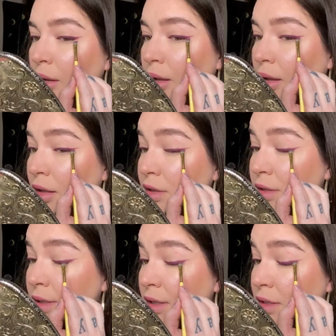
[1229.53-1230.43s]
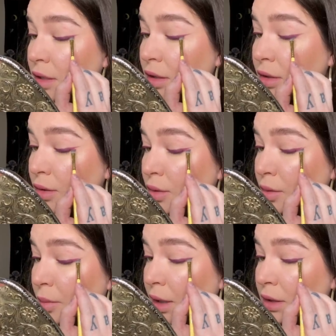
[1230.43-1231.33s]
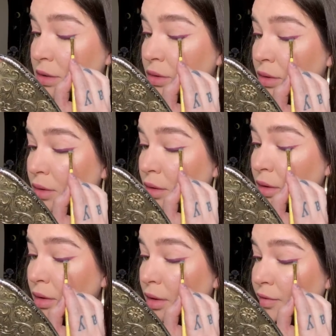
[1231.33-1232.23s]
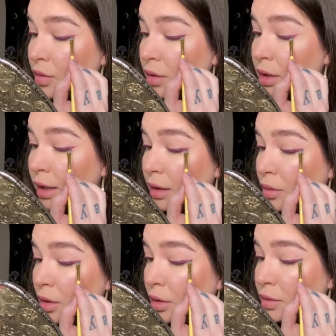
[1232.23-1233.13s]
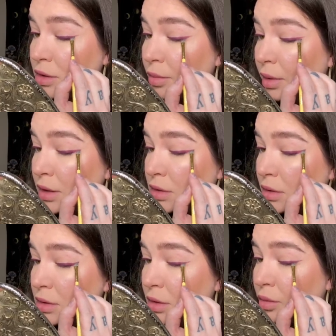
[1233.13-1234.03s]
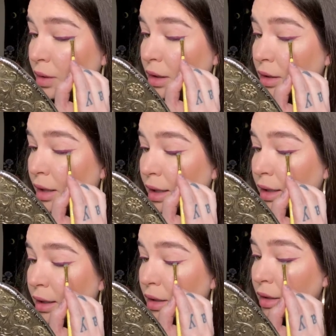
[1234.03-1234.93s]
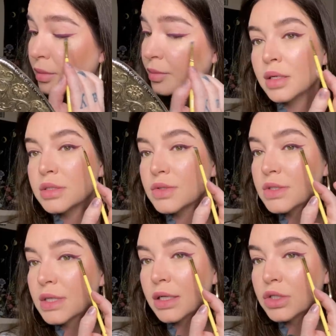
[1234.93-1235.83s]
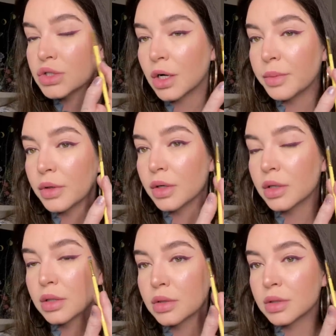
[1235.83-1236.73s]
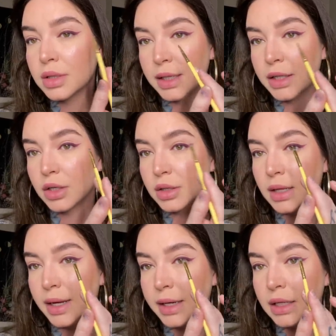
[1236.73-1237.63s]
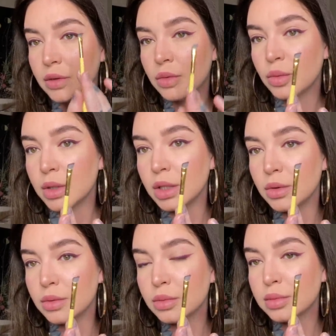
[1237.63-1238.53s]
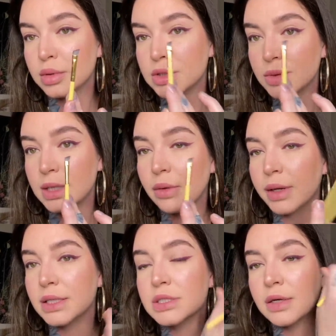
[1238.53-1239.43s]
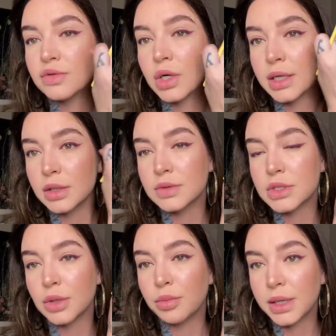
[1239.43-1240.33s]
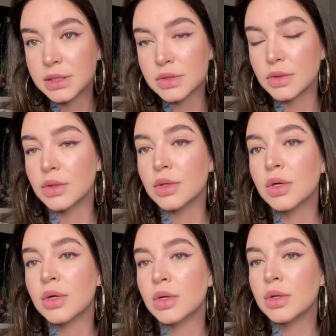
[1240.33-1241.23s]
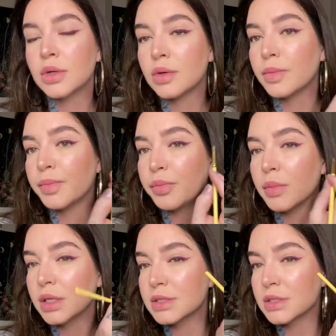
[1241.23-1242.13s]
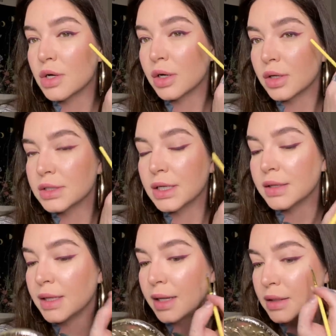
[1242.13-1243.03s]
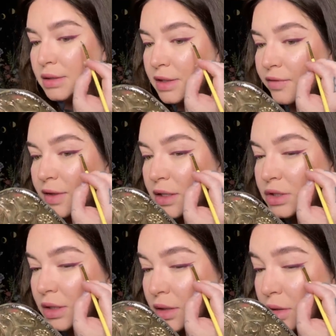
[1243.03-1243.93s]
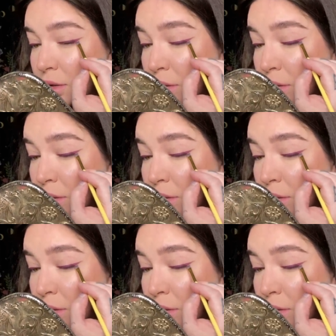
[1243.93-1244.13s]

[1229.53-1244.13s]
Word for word: And it's just easier to do pencil if you want to like use your pencil to wing your eyeliner. So you just get a sharper, cleaner line when you do it that way instead of trying to use your pencil because it's harder to get that definition.